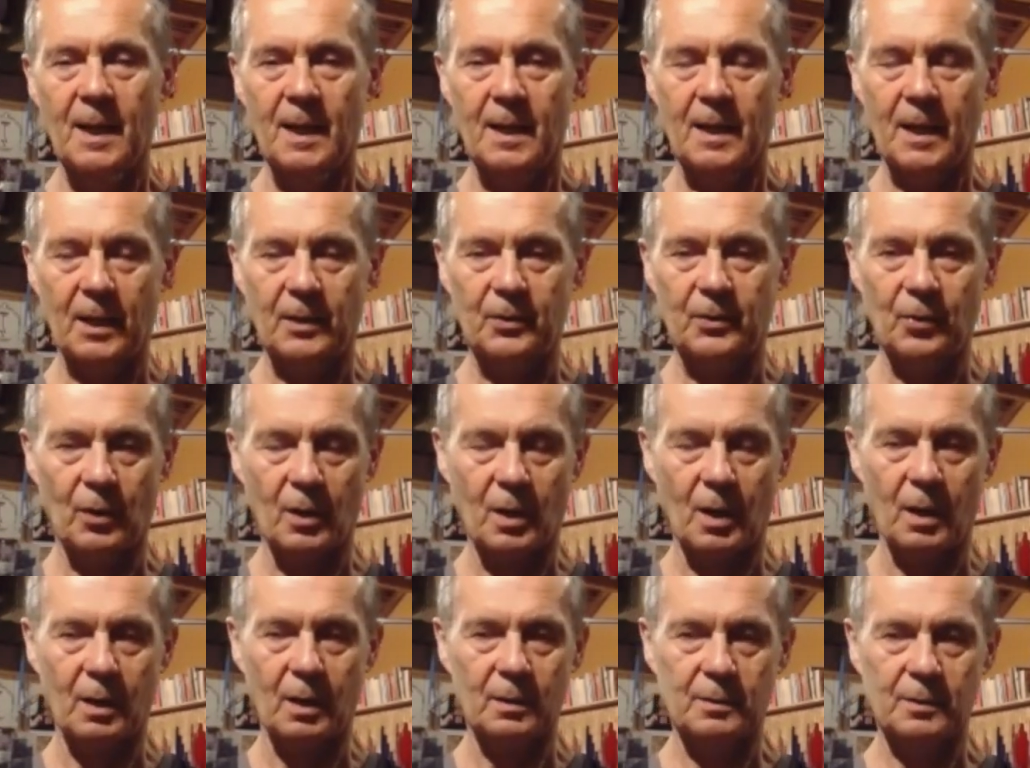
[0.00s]
that your
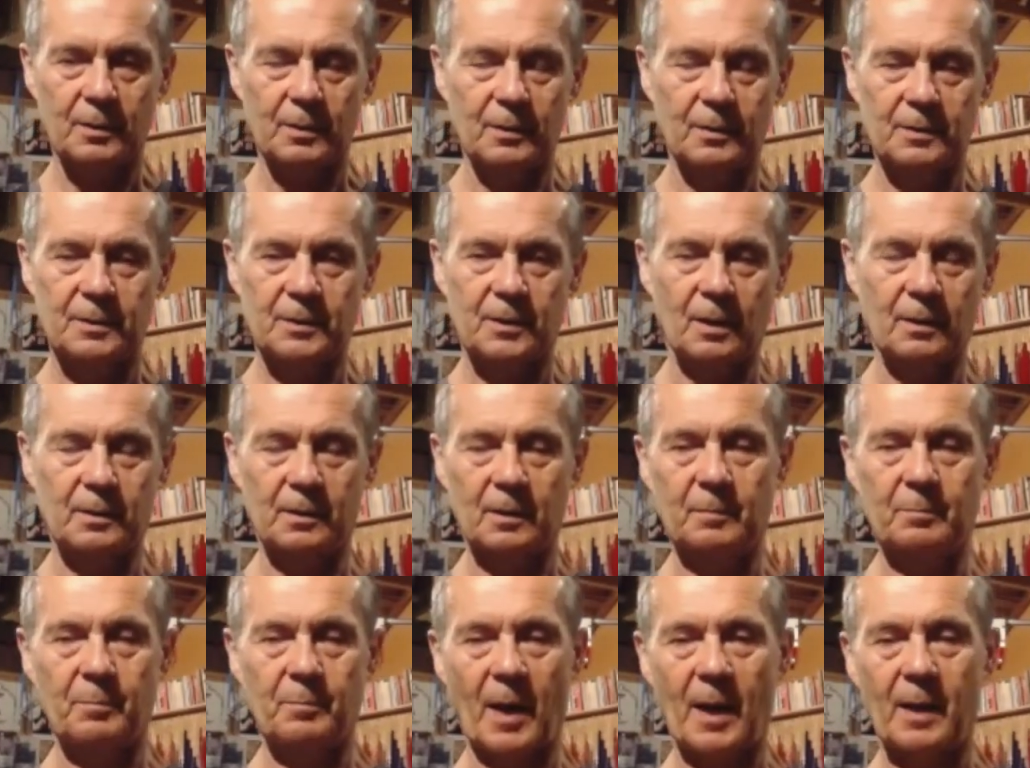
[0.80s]
heart is
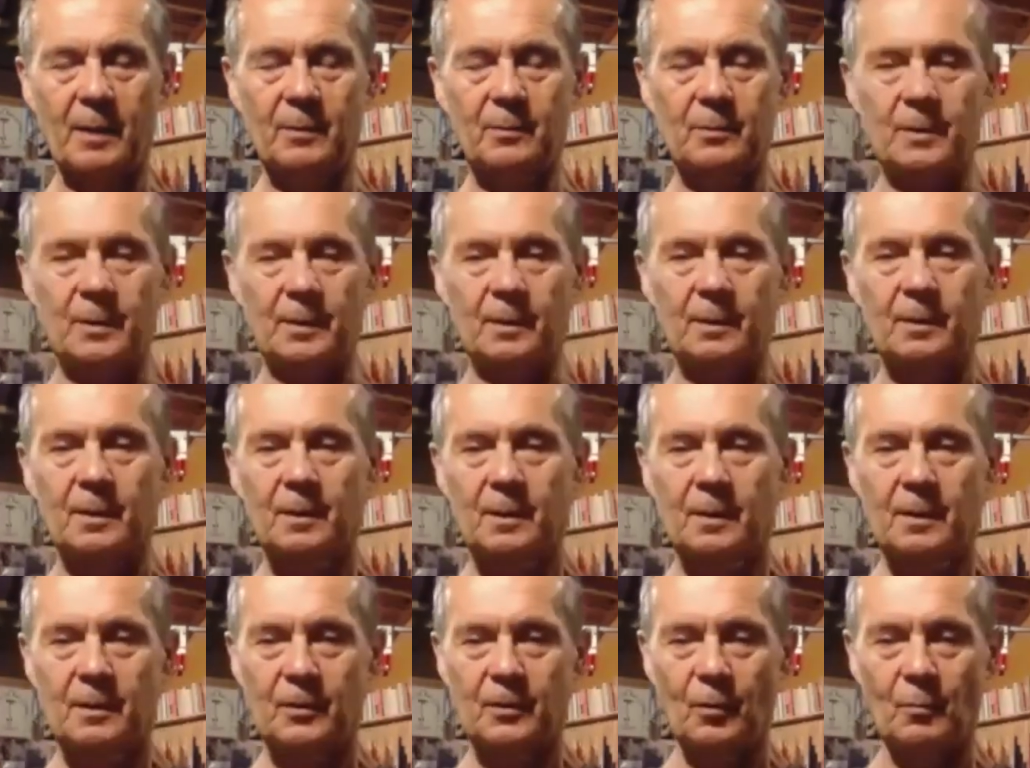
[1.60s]
pounding,
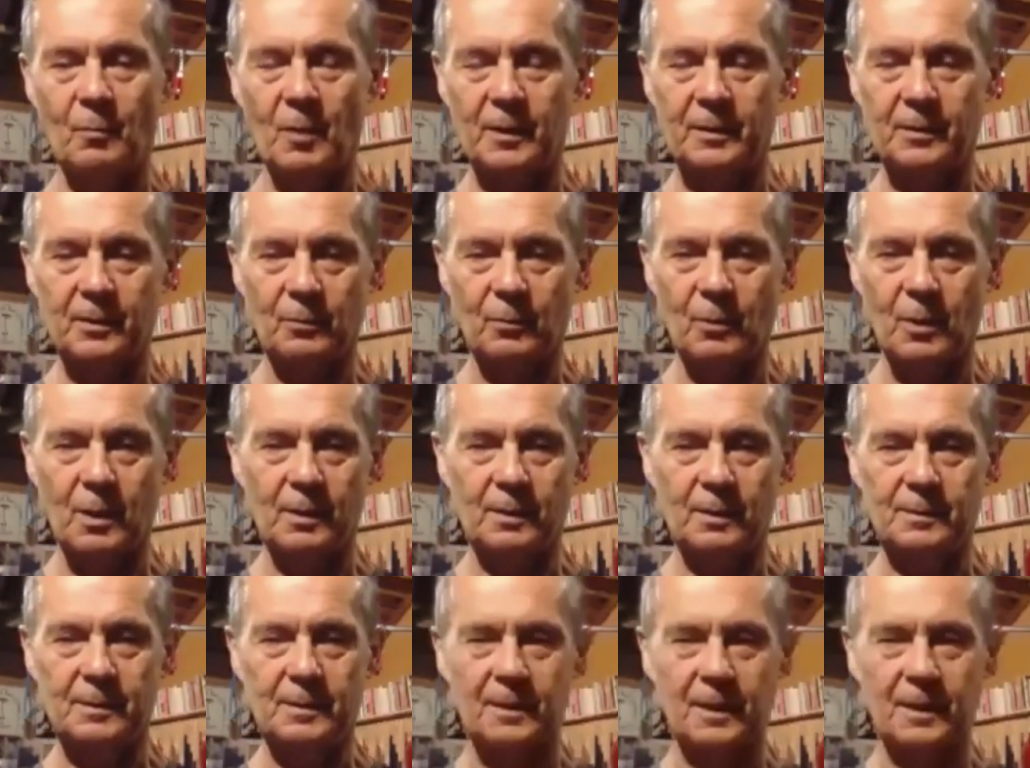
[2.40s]
no matter
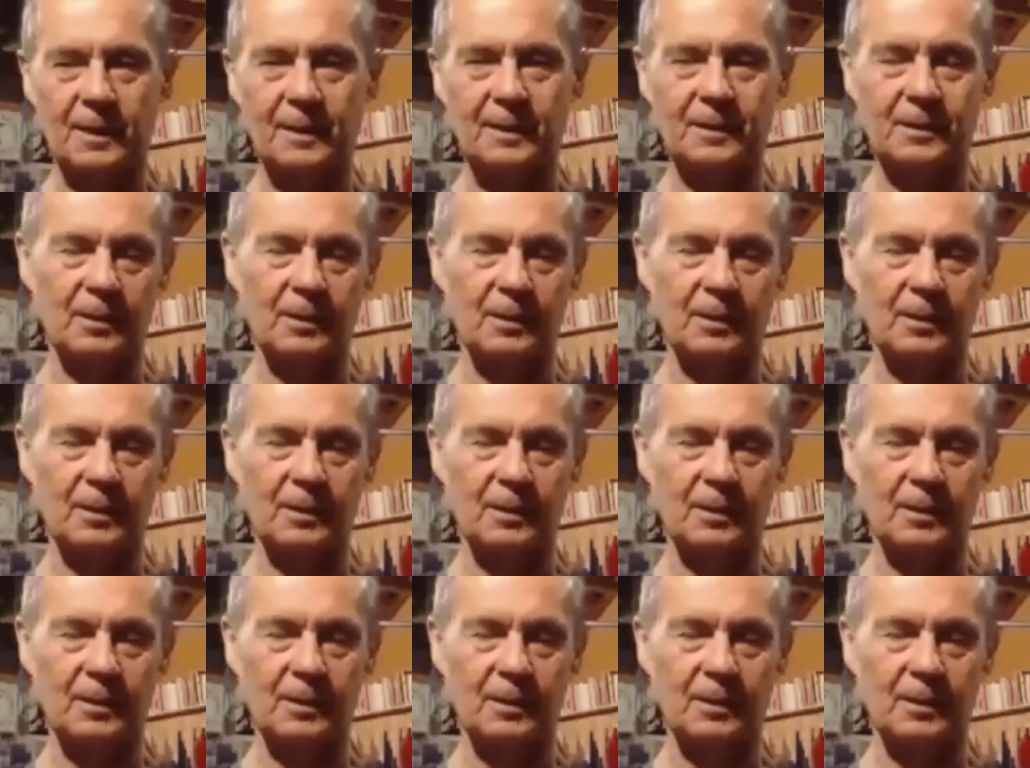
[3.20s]
what, right?